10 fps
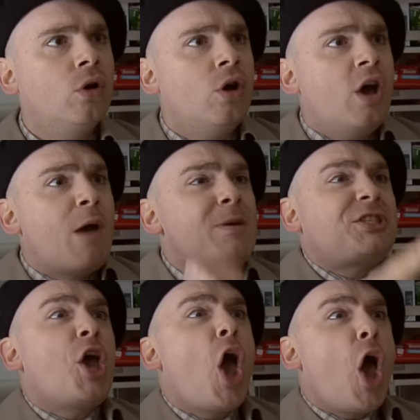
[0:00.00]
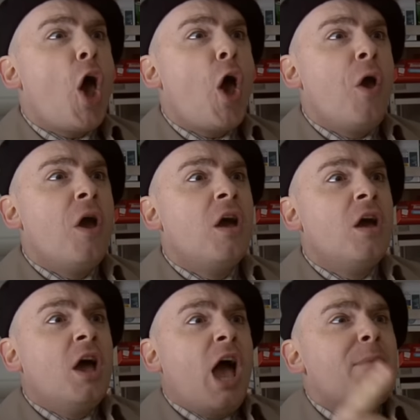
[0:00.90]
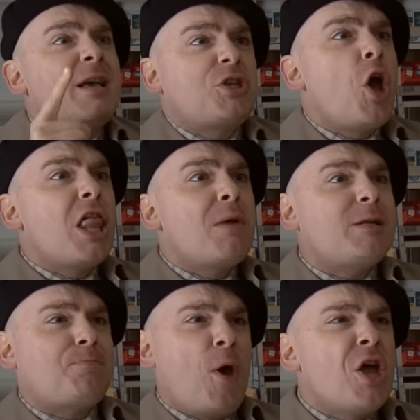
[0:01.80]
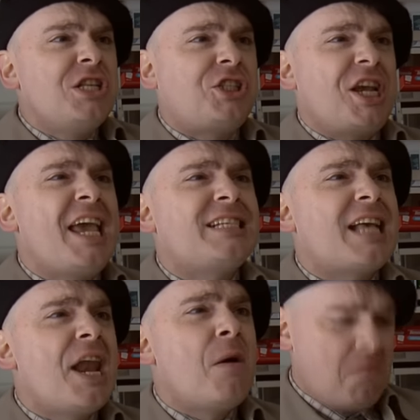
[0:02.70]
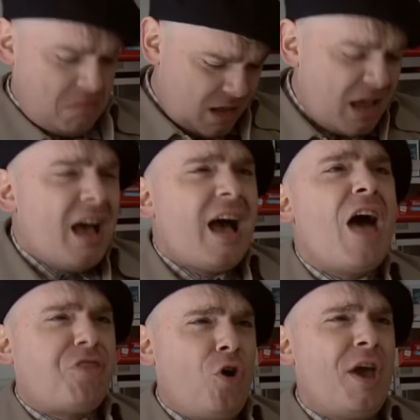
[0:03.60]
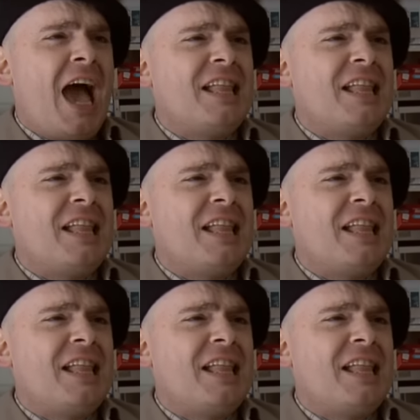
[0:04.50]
It was you! It was you that was putting cheese in them! I thought you